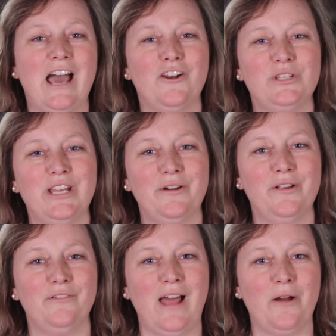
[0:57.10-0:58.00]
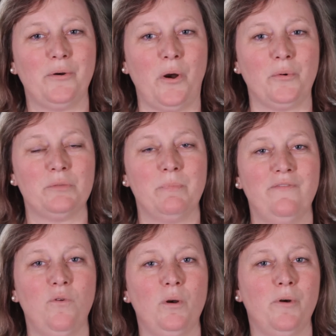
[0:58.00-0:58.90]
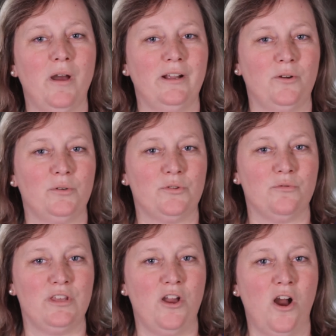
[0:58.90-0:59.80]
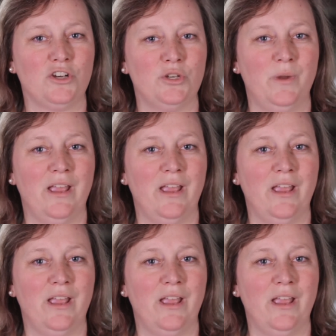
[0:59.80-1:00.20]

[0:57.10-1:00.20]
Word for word: At Ontario Flower Growers, before product goes through the auction, we